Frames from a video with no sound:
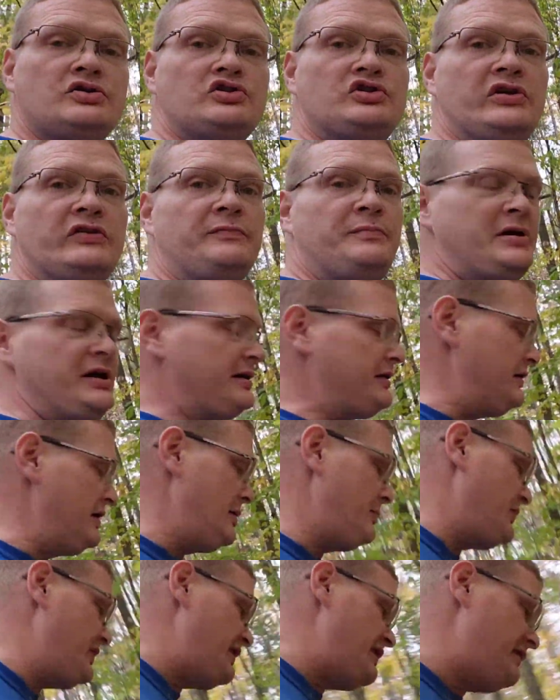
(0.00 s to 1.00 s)
just picked
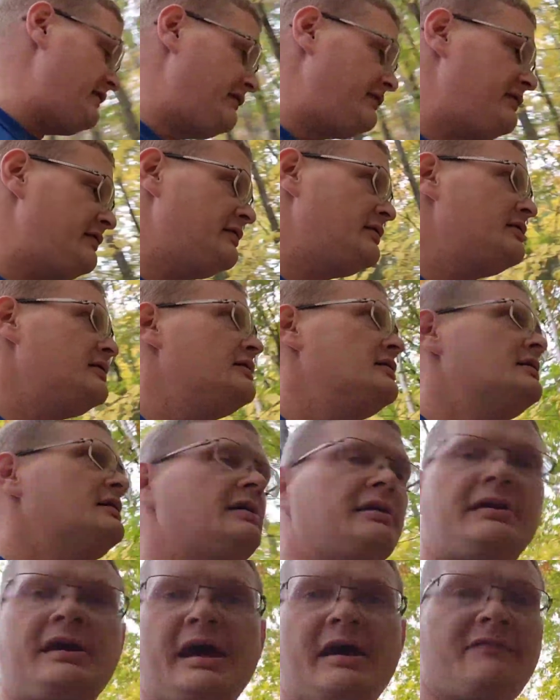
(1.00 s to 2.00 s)
up this
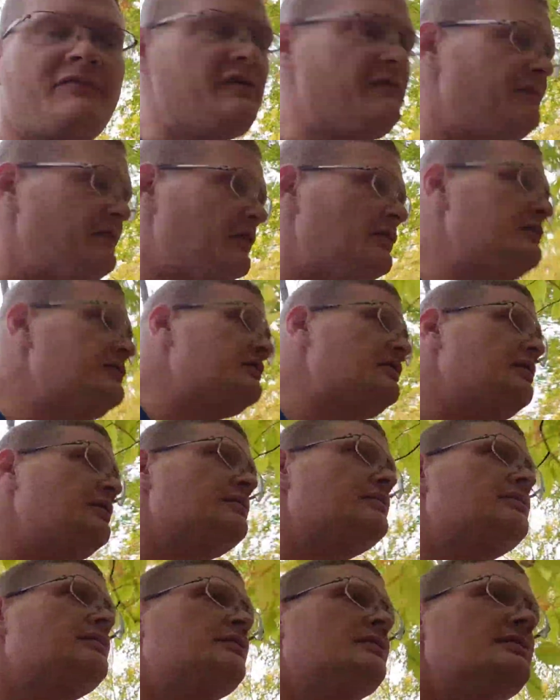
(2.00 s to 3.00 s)
cavity filter
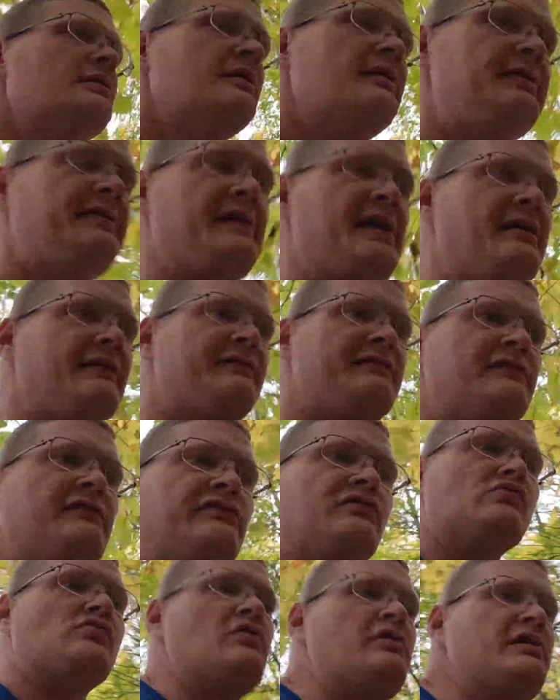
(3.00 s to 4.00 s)
thanks to
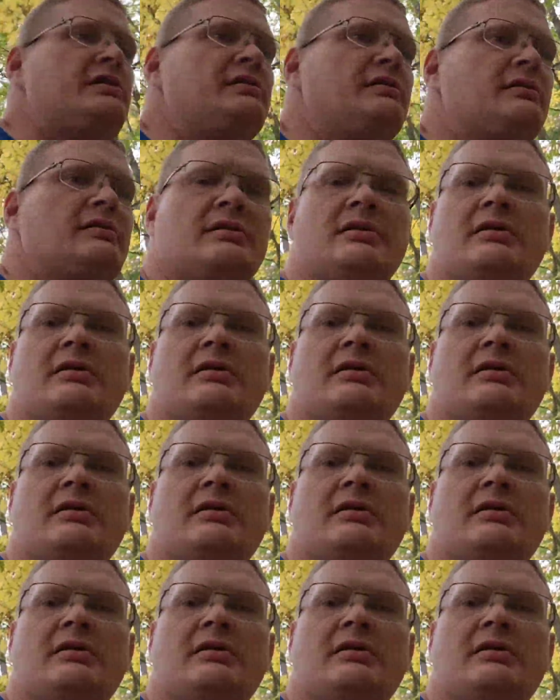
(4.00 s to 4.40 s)
Soren.